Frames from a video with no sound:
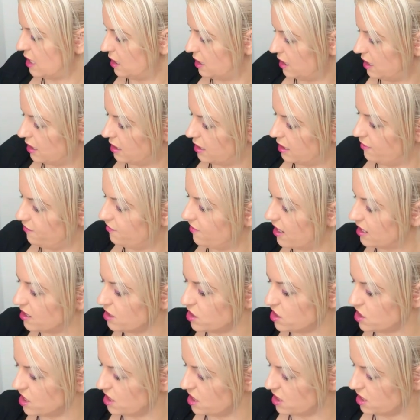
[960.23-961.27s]
and that they
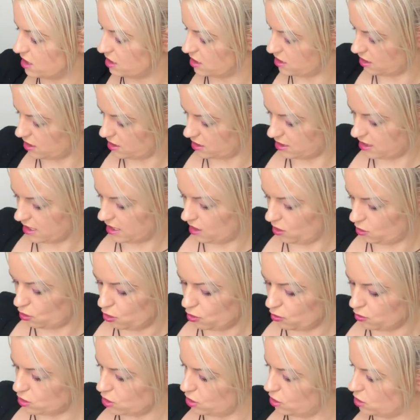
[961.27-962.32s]
vanished into the sunset,
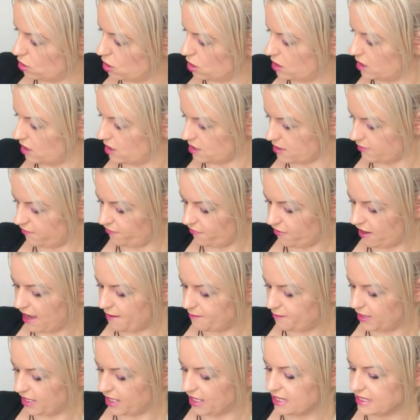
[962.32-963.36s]
you do not need to fret
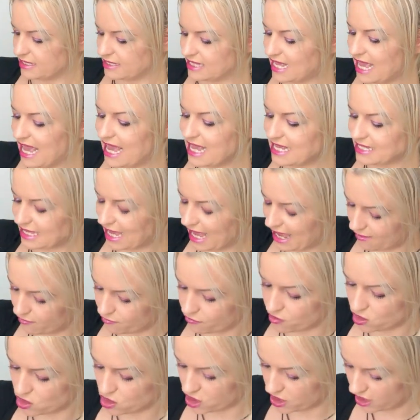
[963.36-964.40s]
because there is a
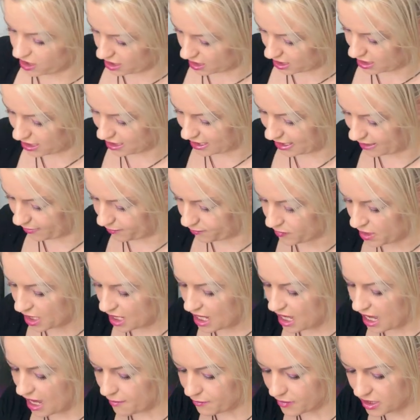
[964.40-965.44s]
returning.
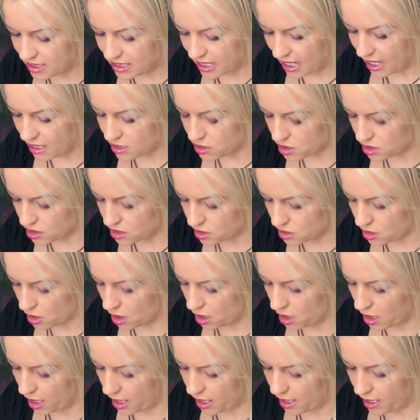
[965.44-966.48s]
And with that, I just
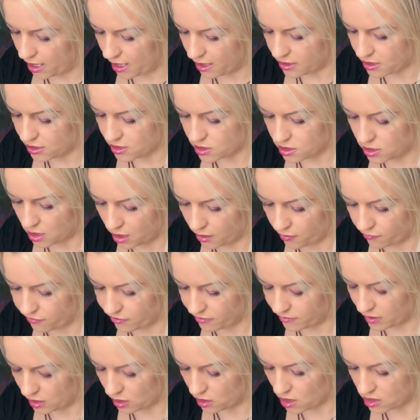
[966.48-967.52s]
got the song from
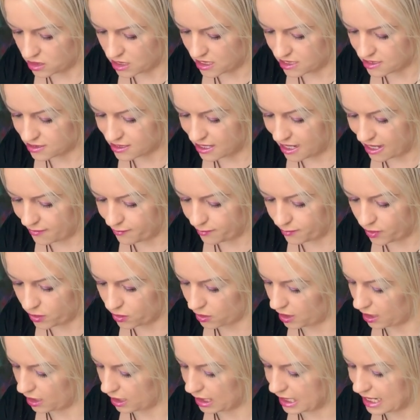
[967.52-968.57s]
the Goddess Temple
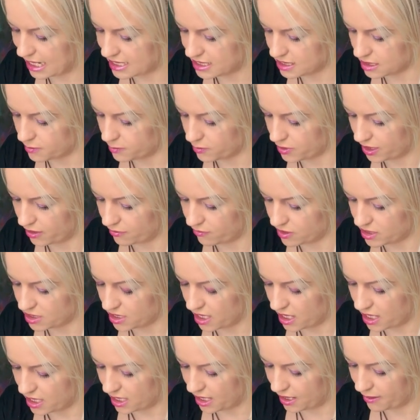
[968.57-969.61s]
in Glastonbury,
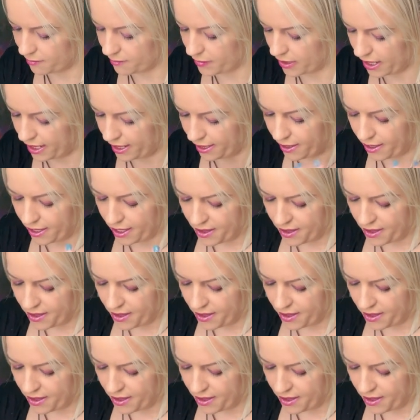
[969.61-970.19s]
Returning by